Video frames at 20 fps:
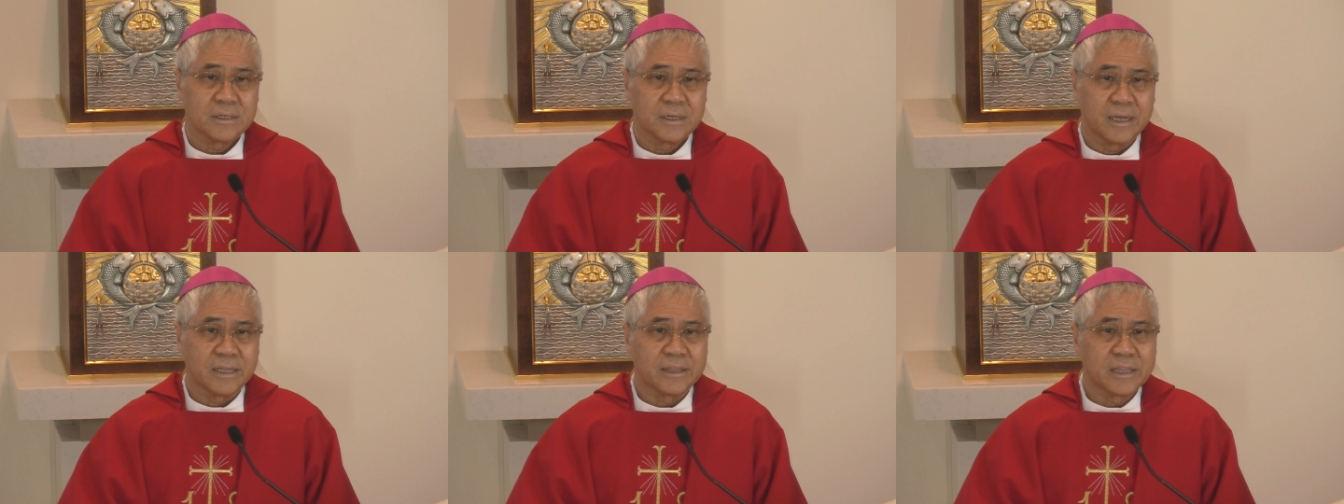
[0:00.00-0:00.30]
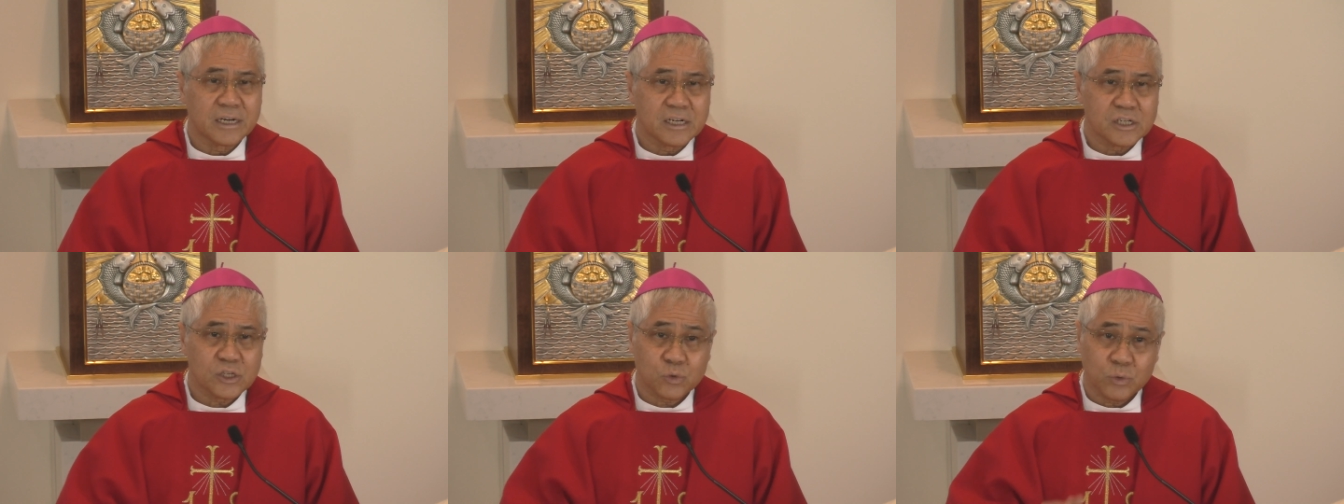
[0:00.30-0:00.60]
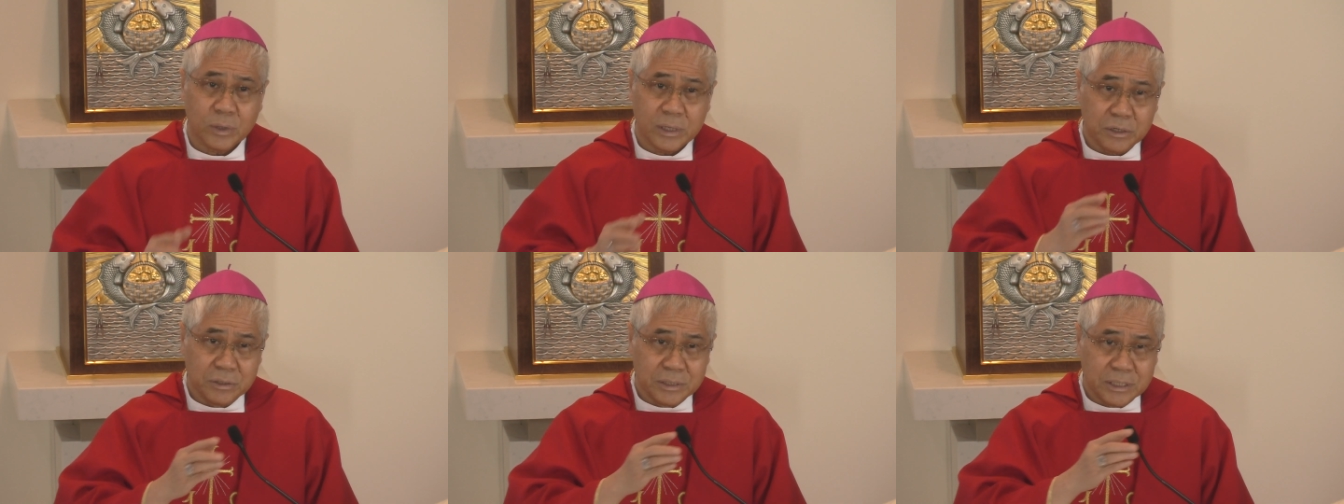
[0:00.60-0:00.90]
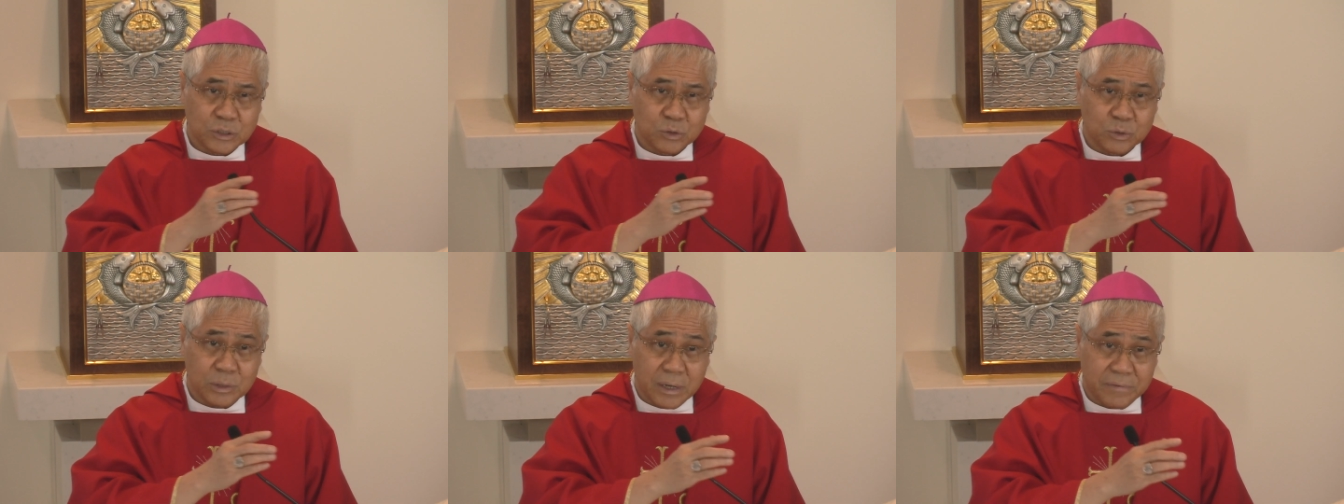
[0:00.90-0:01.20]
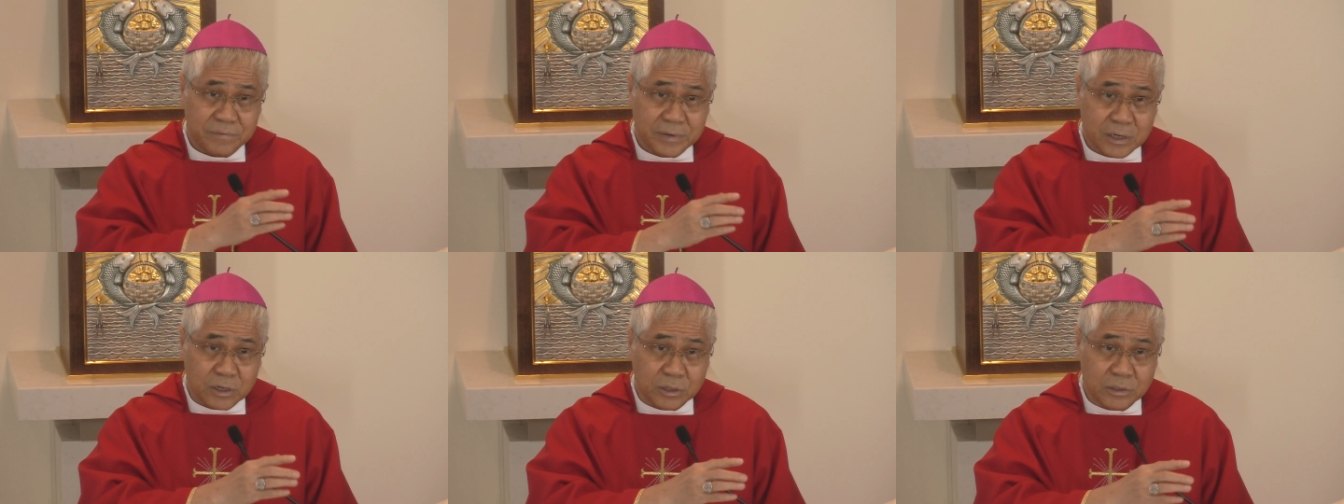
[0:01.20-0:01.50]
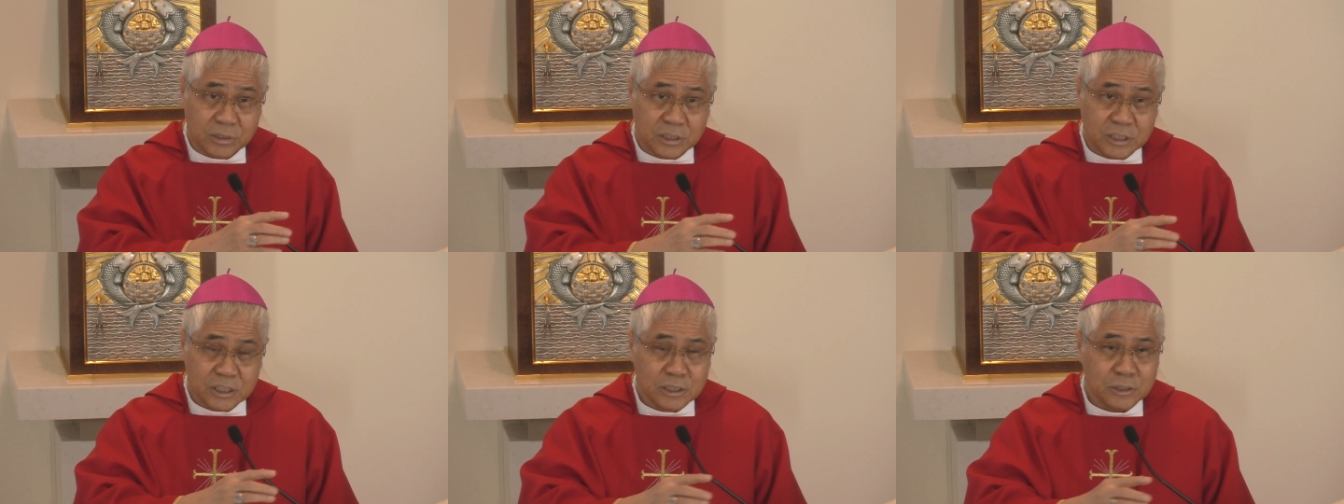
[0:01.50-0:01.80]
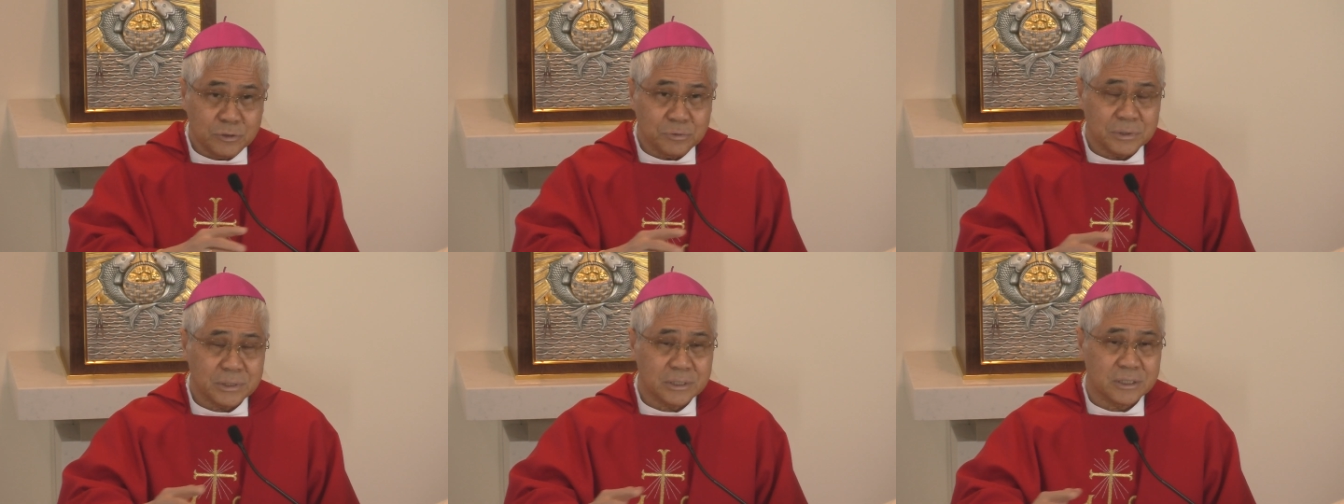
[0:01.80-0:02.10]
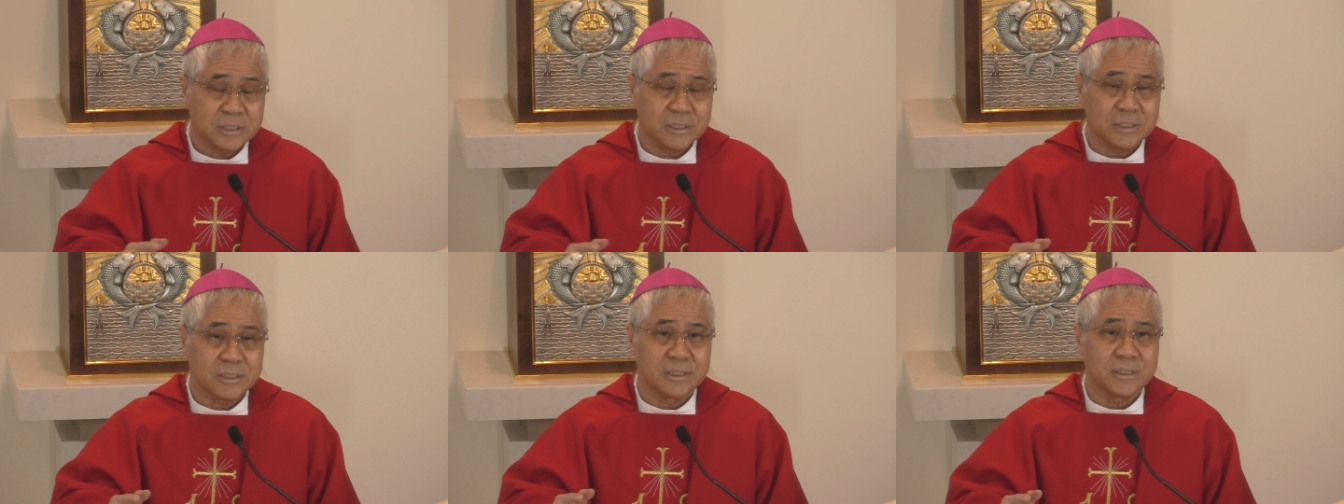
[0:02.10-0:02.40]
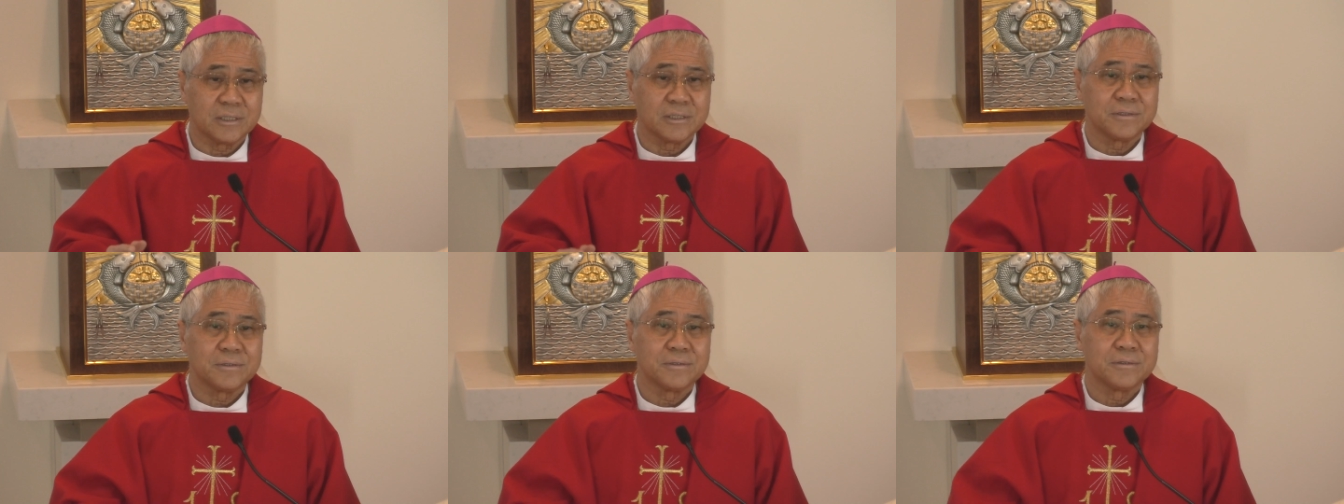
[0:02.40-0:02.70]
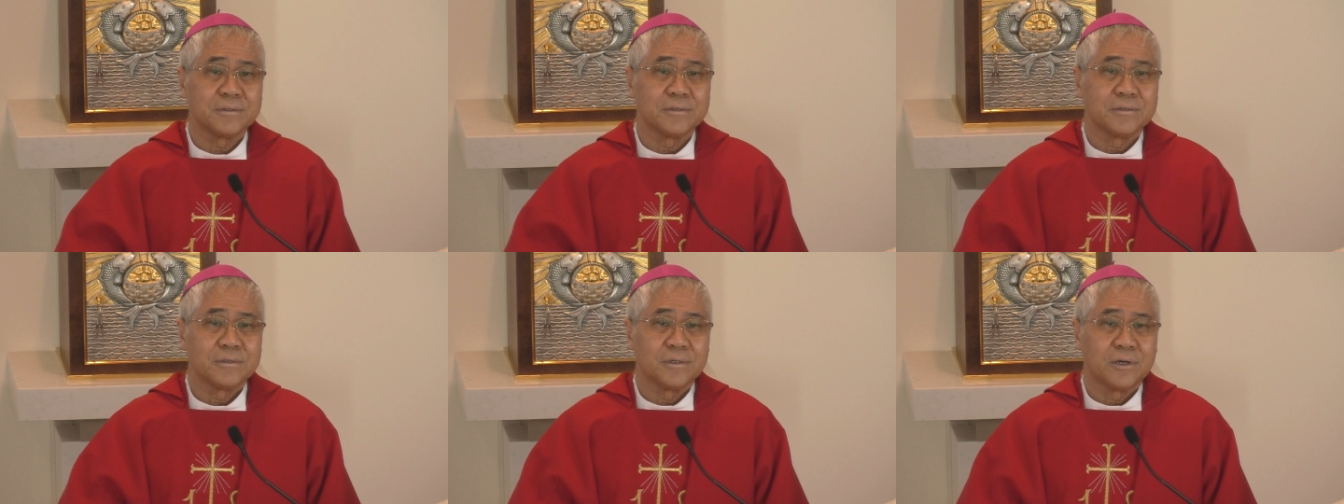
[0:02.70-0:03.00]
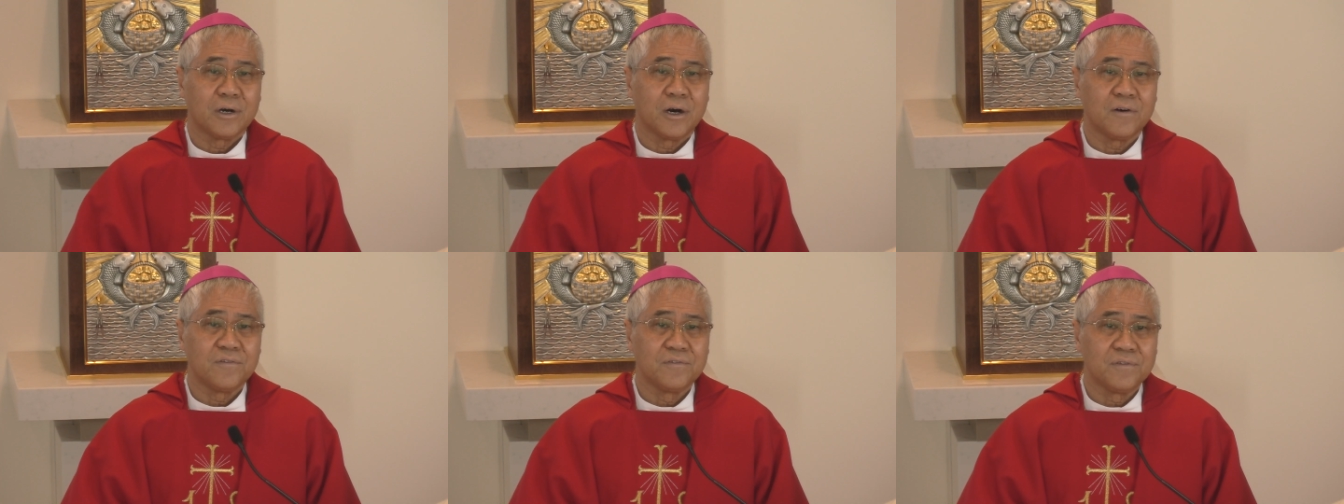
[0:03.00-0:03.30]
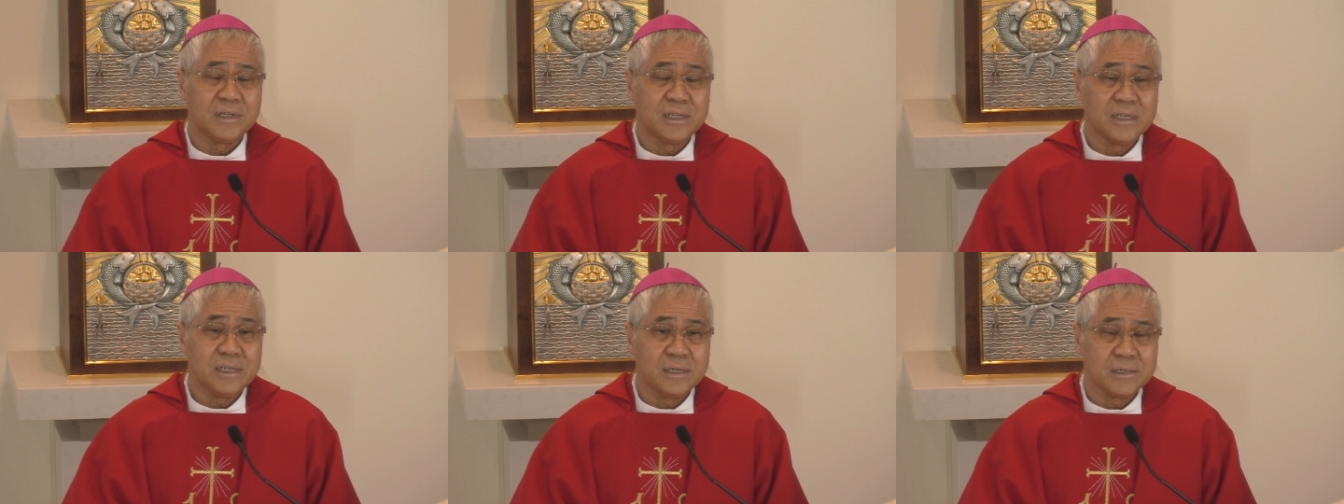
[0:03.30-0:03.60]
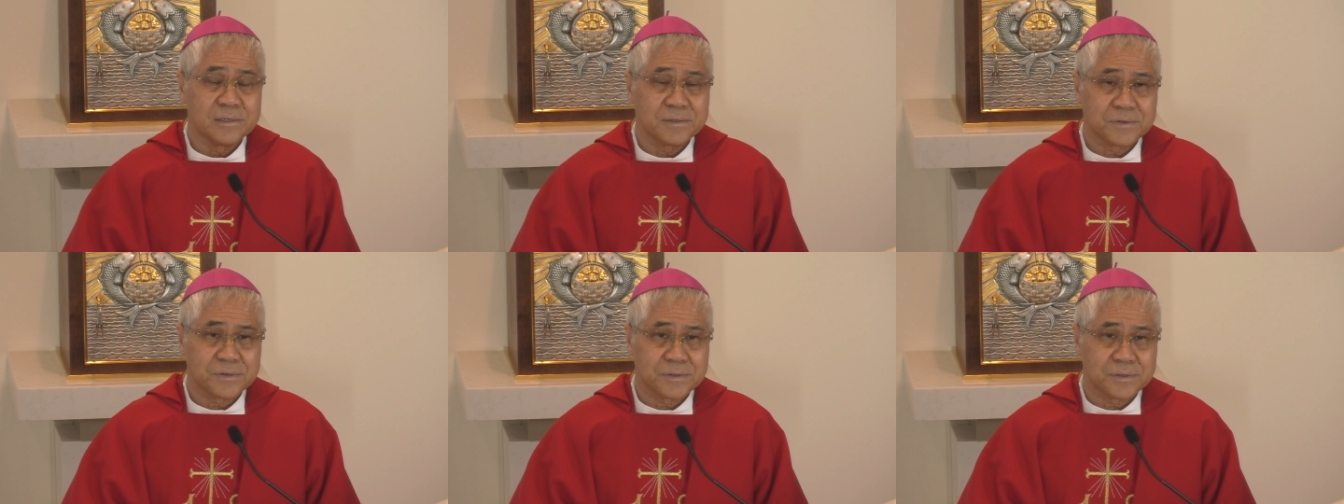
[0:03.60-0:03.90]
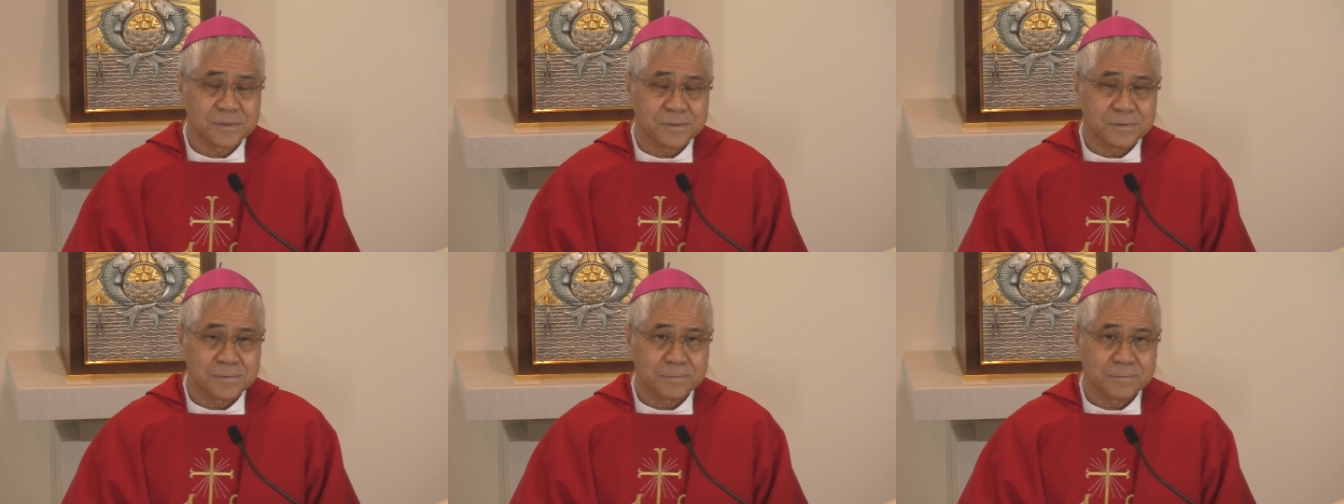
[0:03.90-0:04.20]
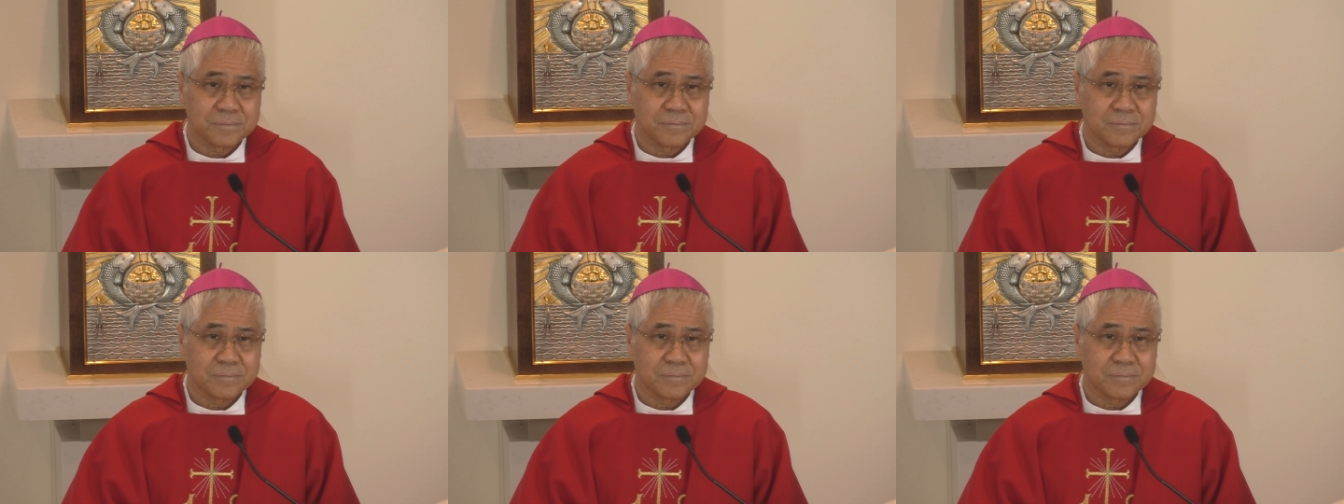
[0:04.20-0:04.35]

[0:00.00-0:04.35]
And that is why you need to have a continuity of leaders.